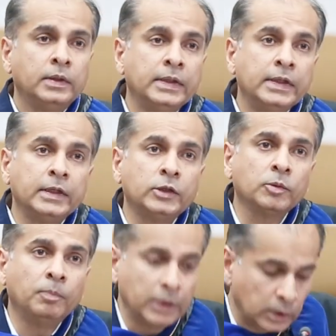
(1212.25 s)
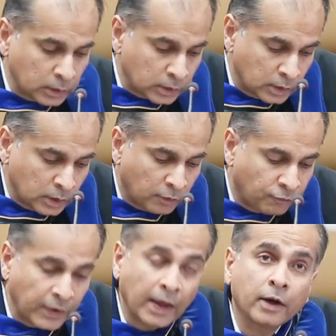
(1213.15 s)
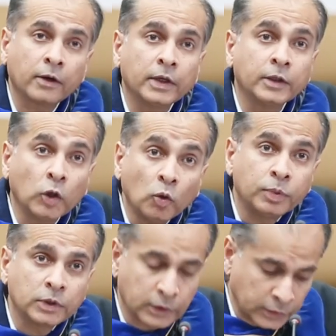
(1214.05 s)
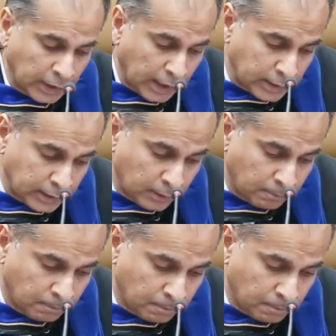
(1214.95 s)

needed to build a fair and an open society.